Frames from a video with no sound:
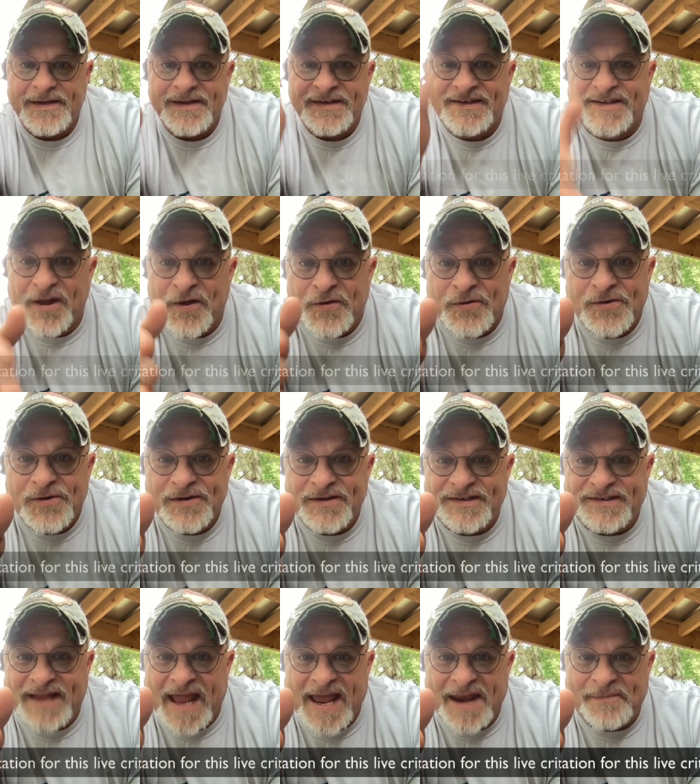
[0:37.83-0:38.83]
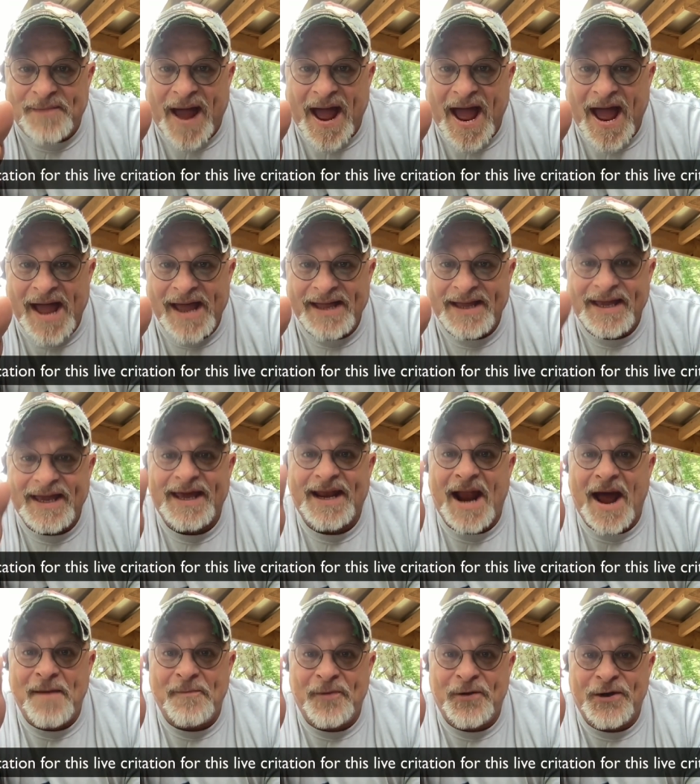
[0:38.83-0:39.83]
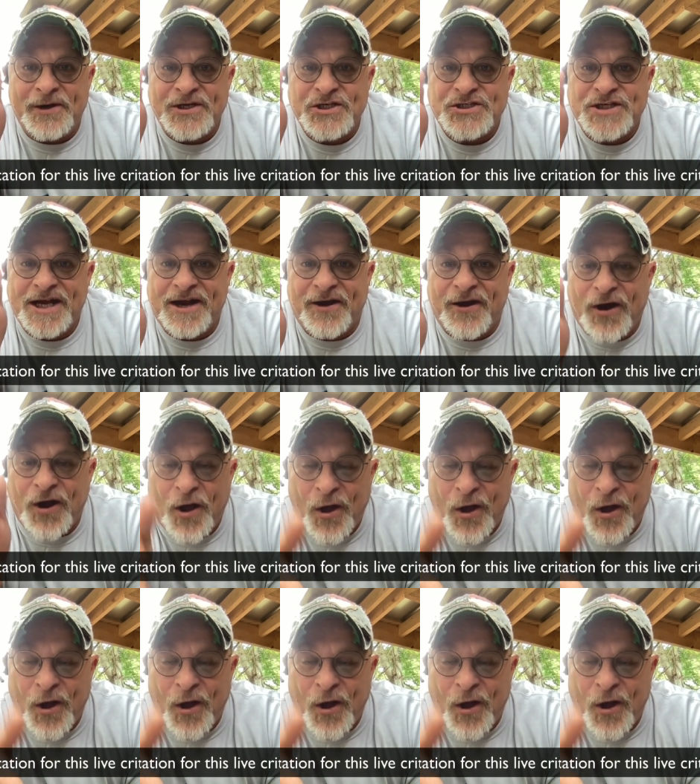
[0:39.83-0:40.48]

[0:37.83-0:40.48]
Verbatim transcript: So stand by, and I'm going to share